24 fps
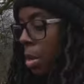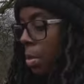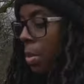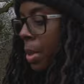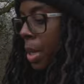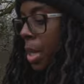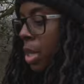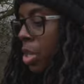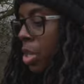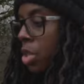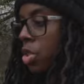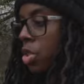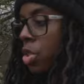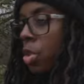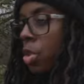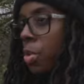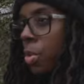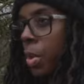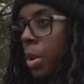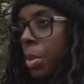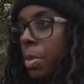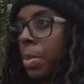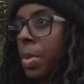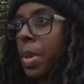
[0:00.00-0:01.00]
because you
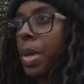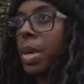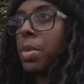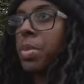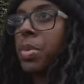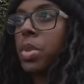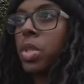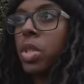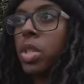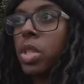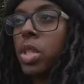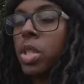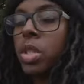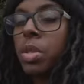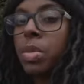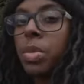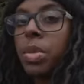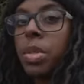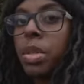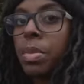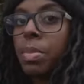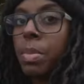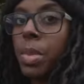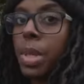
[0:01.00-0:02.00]
won't be able to use
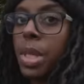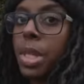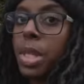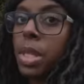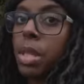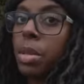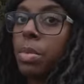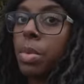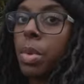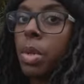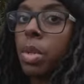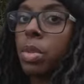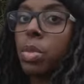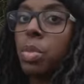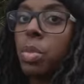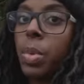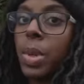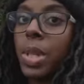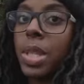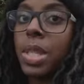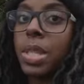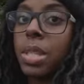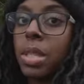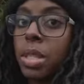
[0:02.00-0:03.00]
the Media Mod
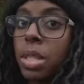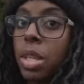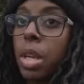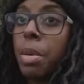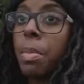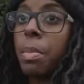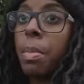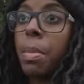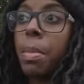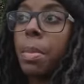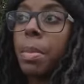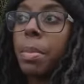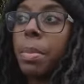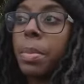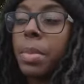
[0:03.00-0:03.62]
with some